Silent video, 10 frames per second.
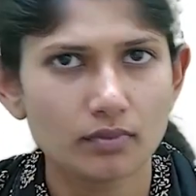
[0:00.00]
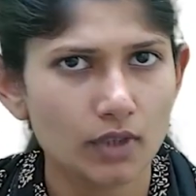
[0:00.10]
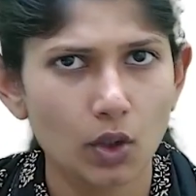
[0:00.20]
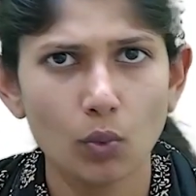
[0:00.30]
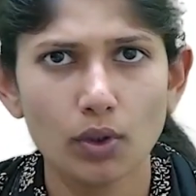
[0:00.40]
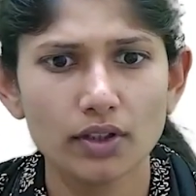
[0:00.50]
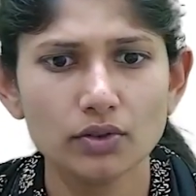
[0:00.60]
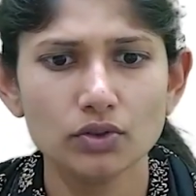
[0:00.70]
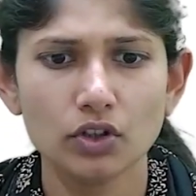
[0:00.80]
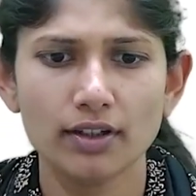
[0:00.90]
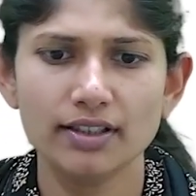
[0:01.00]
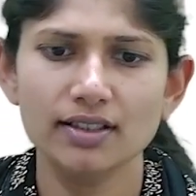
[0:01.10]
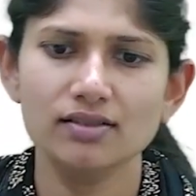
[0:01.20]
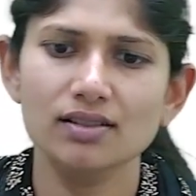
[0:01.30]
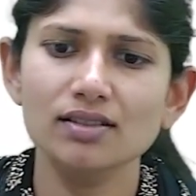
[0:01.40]
What are those
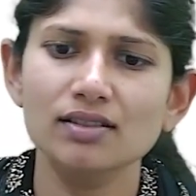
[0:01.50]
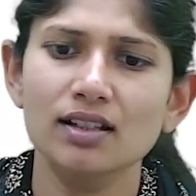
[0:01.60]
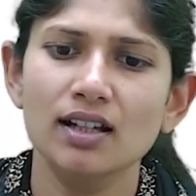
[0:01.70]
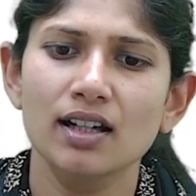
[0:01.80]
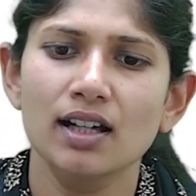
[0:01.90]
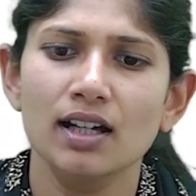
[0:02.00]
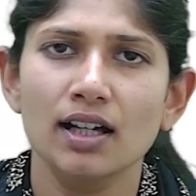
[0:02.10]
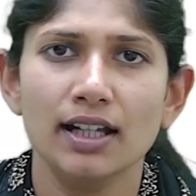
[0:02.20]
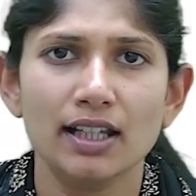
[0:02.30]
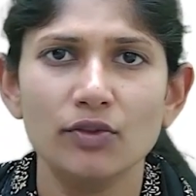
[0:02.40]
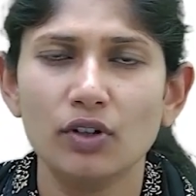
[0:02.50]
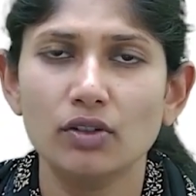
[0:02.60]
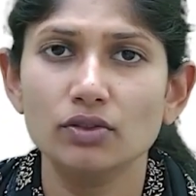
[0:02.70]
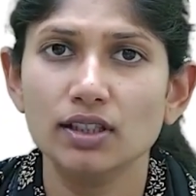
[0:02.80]
ordinances? He found